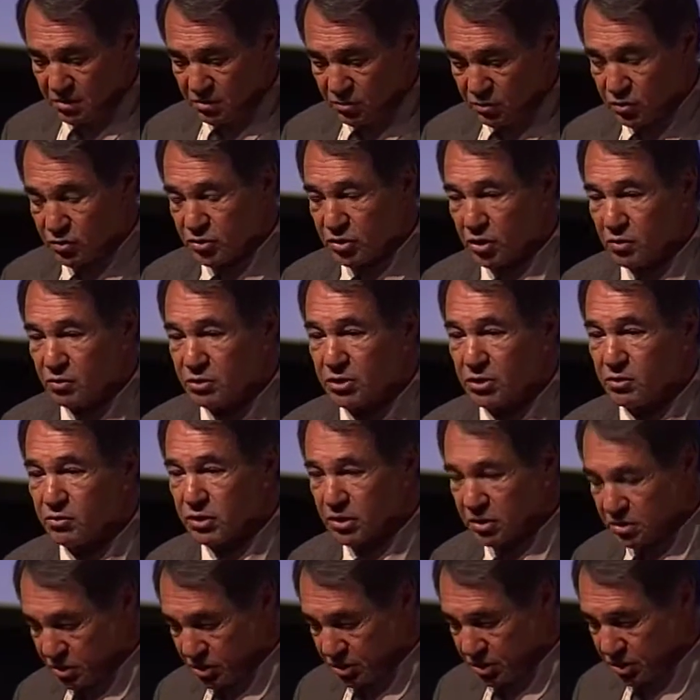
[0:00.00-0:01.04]
who don't
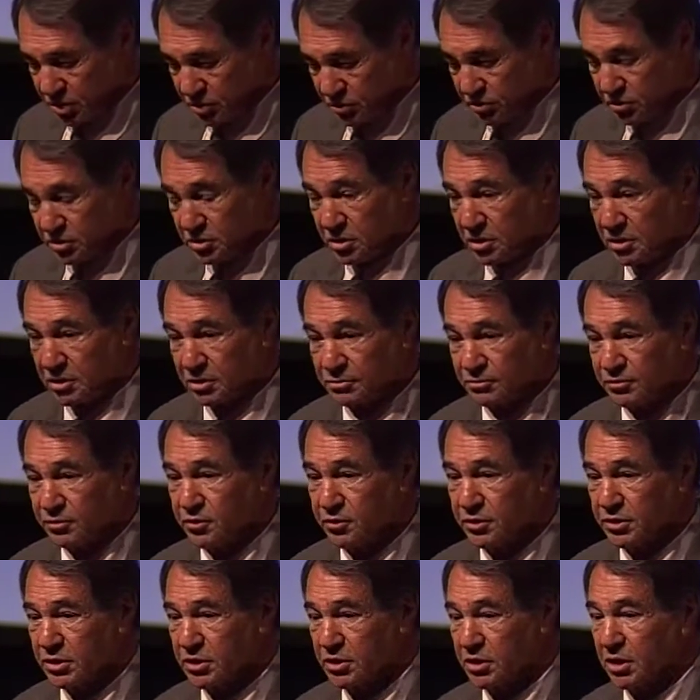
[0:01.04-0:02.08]
own a car, who can't
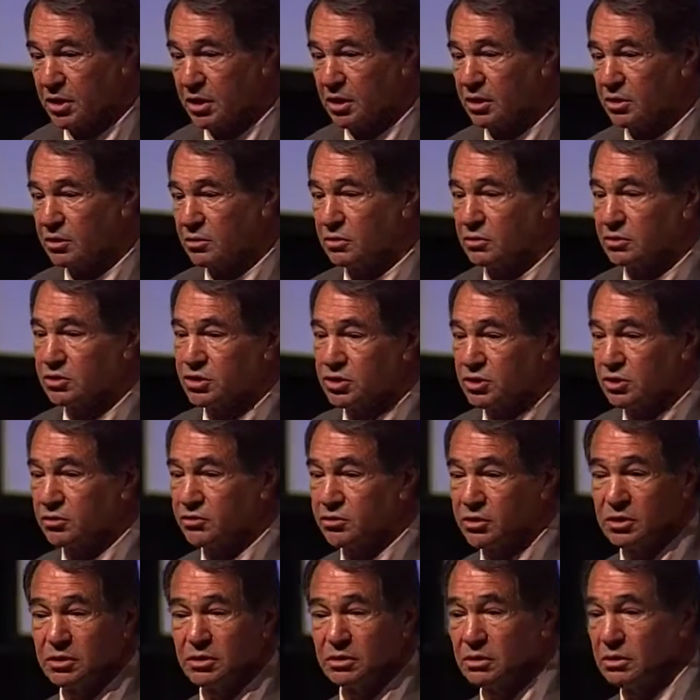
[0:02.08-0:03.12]
afford a car, or
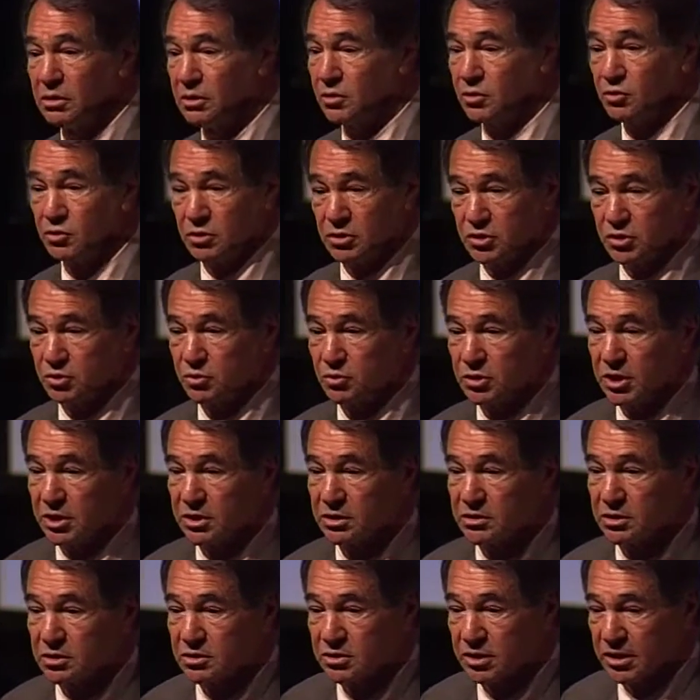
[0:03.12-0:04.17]
children who are too young to